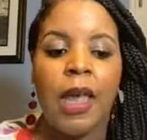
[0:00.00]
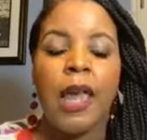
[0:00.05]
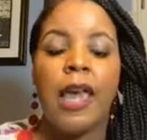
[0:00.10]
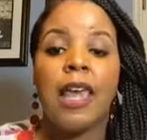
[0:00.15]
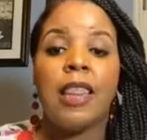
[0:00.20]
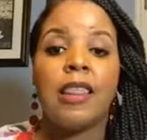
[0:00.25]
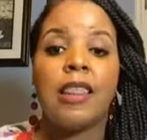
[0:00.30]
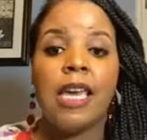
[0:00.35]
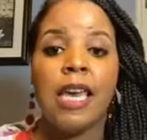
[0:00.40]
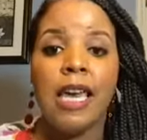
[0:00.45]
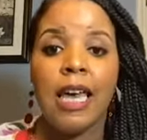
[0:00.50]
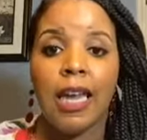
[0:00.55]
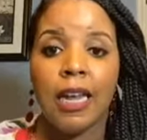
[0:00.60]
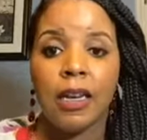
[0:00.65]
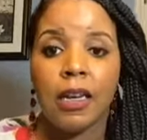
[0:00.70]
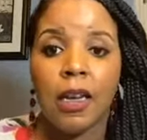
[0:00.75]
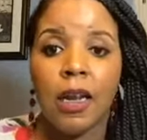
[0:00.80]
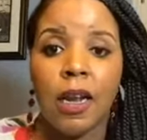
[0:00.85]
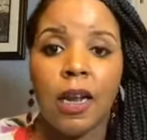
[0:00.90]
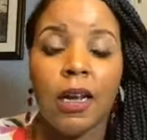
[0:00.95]
And
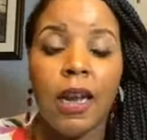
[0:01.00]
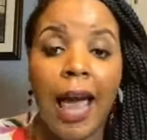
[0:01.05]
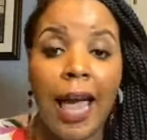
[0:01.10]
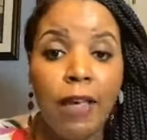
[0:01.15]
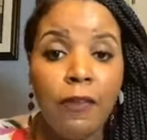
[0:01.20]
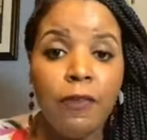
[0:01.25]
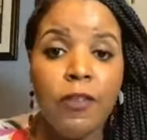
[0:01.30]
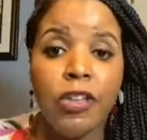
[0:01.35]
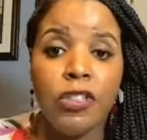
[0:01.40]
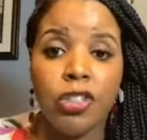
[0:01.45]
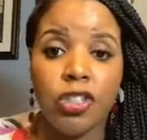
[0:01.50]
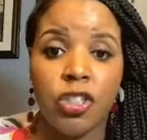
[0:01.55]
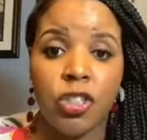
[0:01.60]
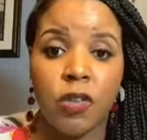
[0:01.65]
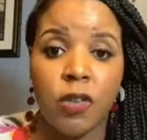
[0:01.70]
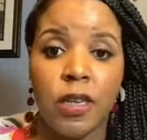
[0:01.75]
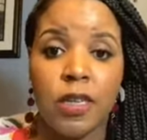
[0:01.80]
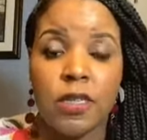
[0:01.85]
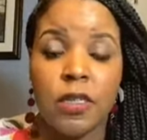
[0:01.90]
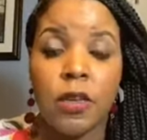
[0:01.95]
then life
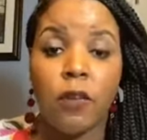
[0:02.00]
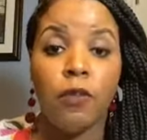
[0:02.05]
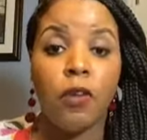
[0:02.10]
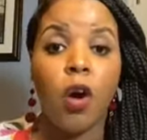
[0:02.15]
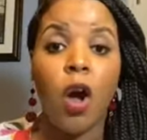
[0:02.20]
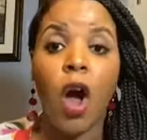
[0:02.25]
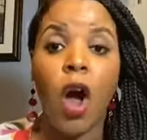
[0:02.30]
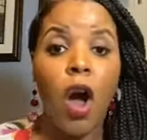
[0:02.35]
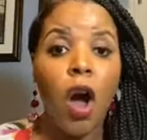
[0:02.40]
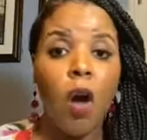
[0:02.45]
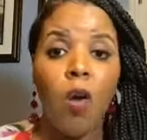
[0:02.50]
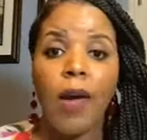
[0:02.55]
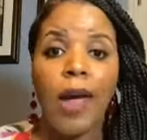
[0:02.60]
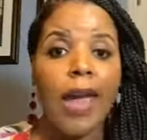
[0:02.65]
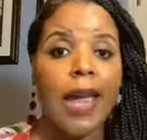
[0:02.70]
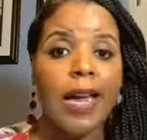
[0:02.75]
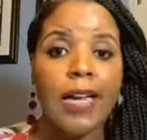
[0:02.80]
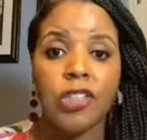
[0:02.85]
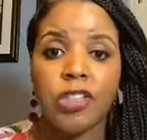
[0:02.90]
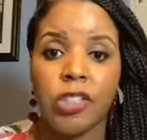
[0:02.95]
insurance for all
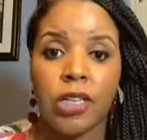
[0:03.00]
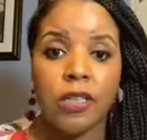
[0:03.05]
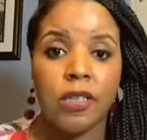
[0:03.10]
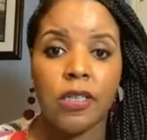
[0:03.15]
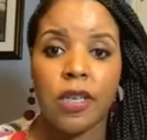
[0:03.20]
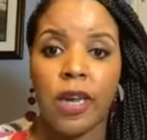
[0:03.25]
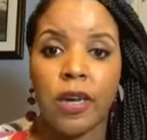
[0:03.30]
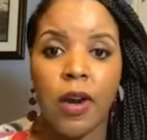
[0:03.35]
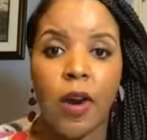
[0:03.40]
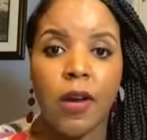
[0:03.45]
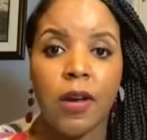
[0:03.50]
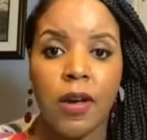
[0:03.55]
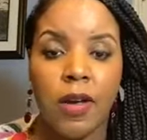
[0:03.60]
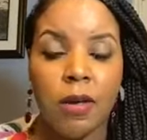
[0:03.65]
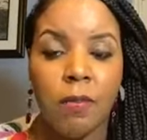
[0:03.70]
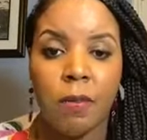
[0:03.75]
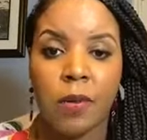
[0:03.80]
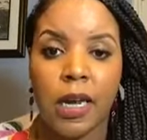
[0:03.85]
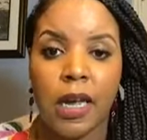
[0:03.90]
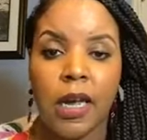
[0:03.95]
agents in our
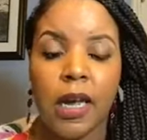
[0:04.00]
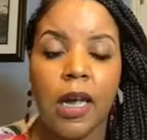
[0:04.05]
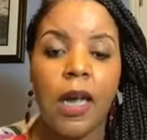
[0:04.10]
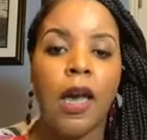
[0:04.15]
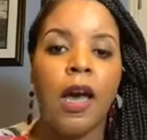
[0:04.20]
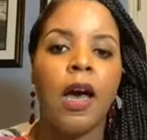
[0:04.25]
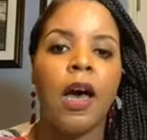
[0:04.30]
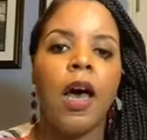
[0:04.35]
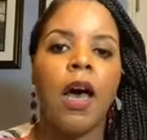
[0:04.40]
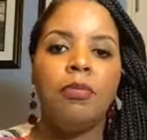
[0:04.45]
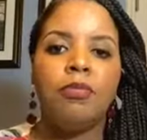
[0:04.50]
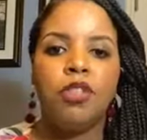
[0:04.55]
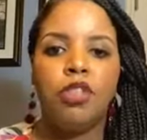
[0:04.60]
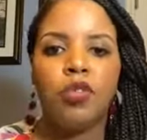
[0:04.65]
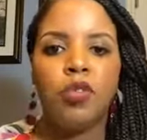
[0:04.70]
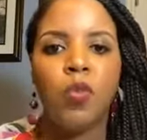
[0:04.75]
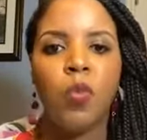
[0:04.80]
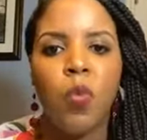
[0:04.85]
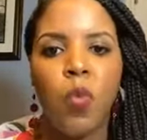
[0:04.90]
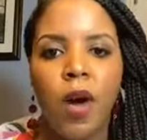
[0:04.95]
company up
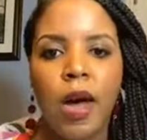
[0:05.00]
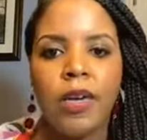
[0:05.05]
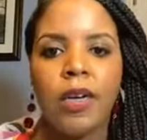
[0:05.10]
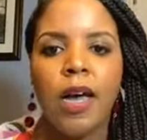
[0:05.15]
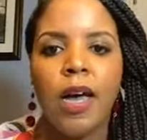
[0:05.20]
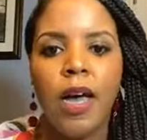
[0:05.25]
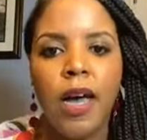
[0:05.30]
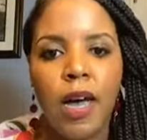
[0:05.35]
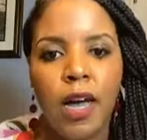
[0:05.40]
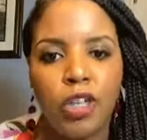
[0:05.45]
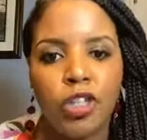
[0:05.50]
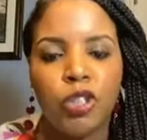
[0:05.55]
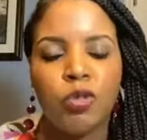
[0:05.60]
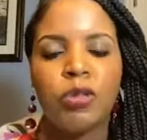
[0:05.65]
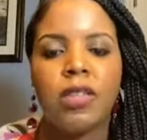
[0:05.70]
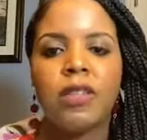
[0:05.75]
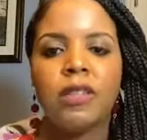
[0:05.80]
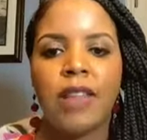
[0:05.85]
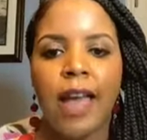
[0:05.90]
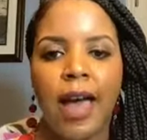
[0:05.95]
to
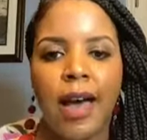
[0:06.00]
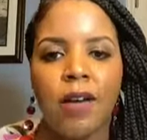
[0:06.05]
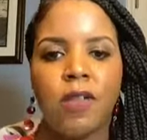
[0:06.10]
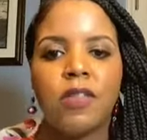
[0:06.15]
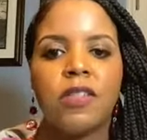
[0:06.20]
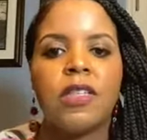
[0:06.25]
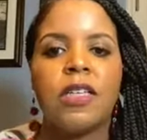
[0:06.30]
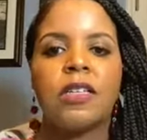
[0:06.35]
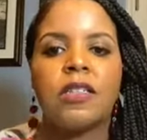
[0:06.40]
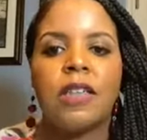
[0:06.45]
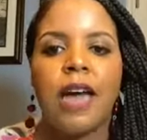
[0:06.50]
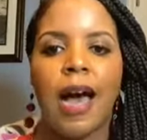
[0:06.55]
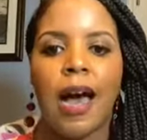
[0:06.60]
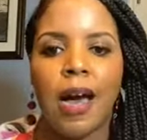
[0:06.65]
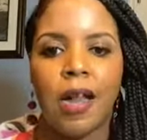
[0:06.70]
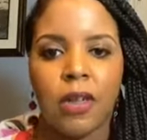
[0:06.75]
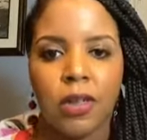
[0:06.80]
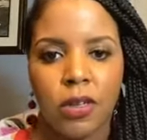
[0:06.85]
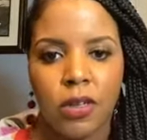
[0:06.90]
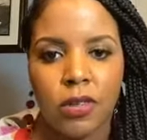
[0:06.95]

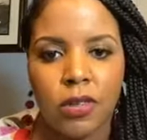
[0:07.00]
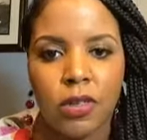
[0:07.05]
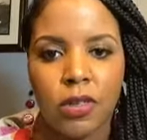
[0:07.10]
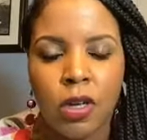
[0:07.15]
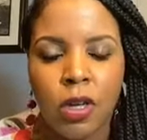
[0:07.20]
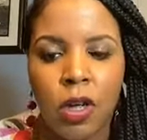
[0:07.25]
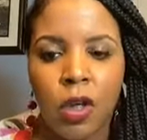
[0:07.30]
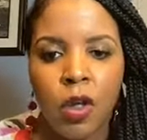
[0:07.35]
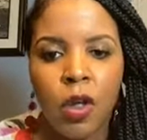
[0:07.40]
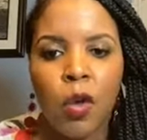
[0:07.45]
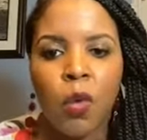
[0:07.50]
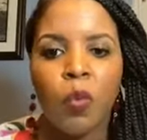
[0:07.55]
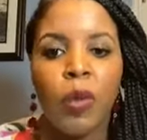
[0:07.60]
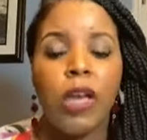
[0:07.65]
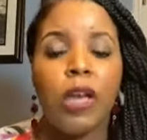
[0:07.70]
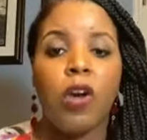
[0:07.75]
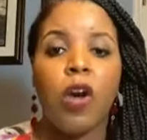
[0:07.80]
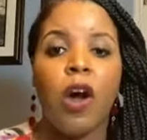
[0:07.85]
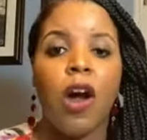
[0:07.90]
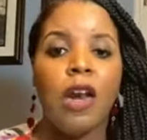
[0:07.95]
$100,000.
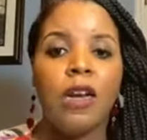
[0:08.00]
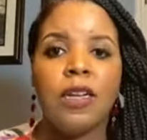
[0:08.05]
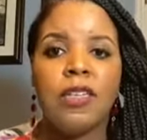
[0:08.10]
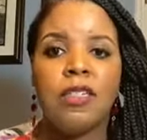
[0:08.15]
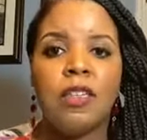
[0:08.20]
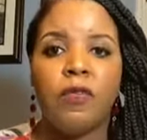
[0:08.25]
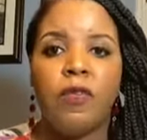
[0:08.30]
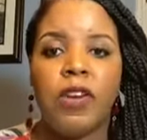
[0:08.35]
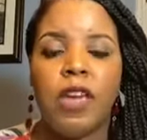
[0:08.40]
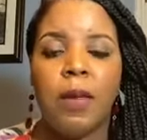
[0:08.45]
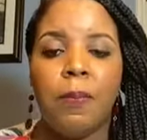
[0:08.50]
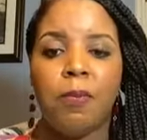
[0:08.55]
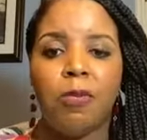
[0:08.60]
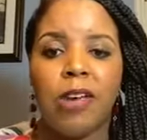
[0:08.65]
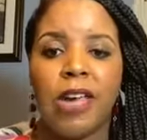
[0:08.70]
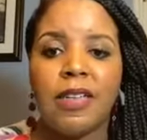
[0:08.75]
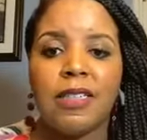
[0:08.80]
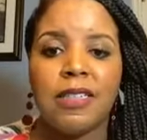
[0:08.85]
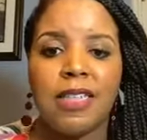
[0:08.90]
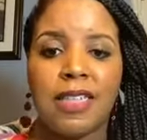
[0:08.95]
Regardless of any
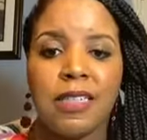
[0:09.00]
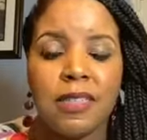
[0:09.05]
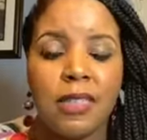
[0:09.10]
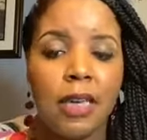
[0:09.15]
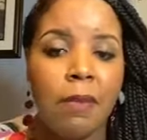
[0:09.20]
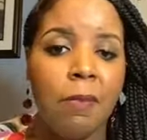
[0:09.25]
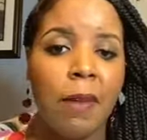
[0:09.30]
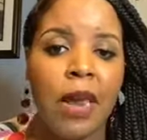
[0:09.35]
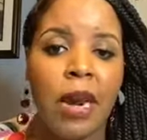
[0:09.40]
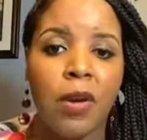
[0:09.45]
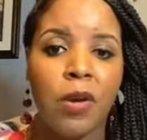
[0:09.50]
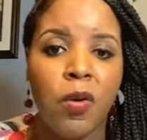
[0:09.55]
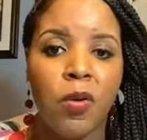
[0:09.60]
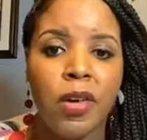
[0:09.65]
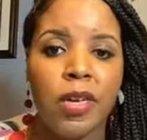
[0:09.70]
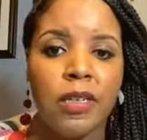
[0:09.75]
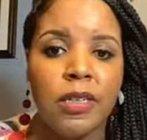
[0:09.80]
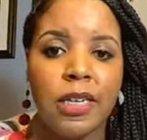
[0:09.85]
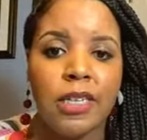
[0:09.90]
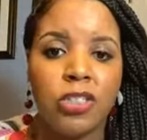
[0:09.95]
pre-existing medical
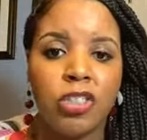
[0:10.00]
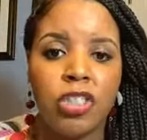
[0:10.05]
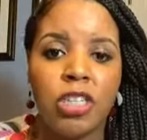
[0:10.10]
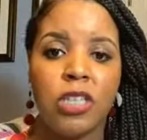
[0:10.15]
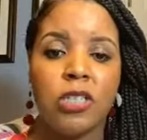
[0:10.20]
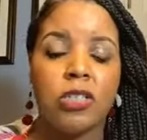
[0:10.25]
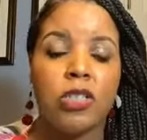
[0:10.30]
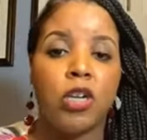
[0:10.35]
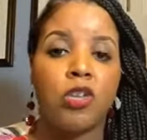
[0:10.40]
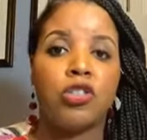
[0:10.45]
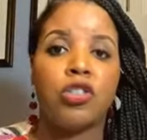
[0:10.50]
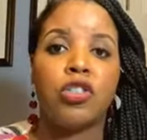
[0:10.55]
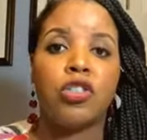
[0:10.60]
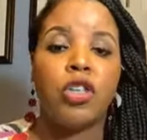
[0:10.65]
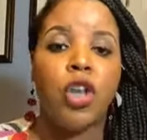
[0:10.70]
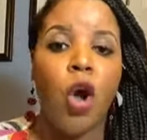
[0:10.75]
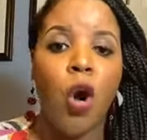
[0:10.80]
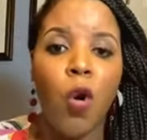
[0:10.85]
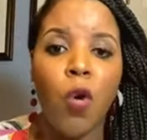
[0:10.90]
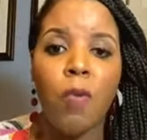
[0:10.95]
conditions, there's
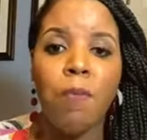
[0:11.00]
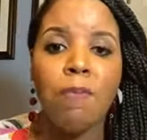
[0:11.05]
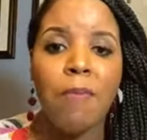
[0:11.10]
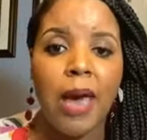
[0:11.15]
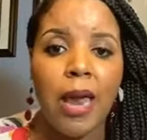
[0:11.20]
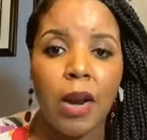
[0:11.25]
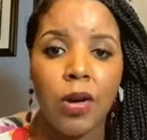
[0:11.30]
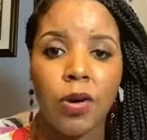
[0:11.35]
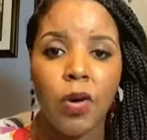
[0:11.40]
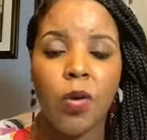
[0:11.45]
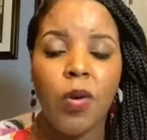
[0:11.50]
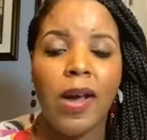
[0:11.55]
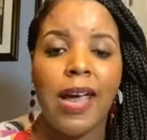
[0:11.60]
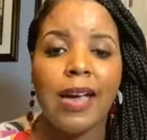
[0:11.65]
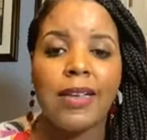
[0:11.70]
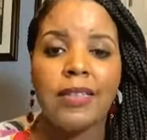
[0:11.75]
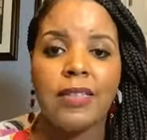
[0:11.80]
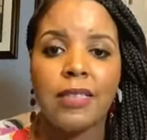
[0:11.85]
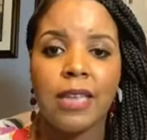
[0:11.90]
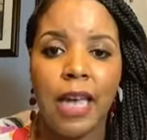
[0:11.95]
no medical
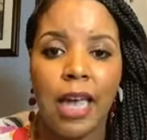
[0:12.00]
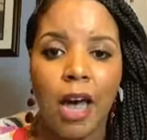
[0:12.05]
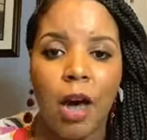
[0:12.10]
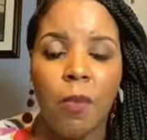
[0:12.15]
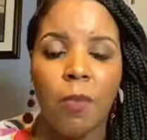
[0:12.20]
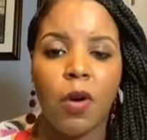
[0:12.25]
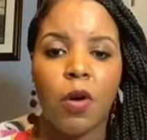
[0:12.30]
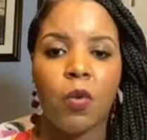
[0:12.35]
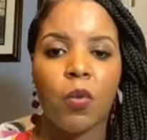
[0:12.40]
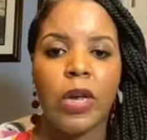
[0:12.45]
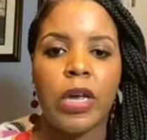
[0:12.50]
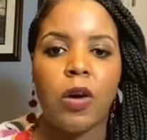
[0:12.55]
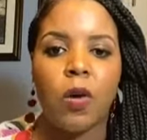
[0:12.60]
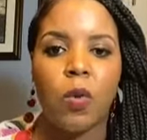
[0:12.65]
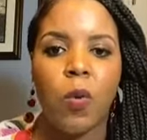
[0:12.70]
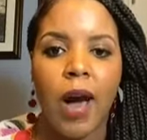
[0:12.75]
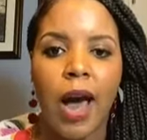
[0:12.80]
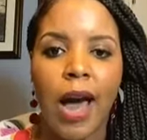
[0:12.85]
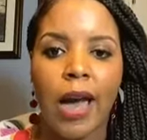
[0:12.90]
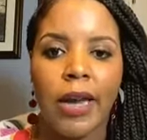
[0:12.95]
exam
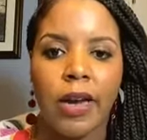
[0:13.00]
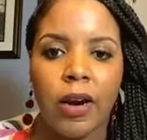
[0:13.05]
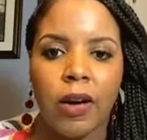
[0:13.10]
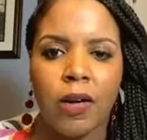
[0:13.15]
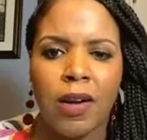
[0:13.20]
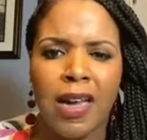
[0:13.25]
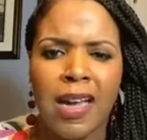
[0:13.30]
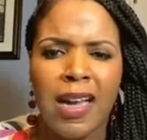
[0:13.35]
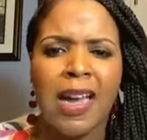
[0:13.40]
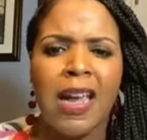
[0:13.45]
required.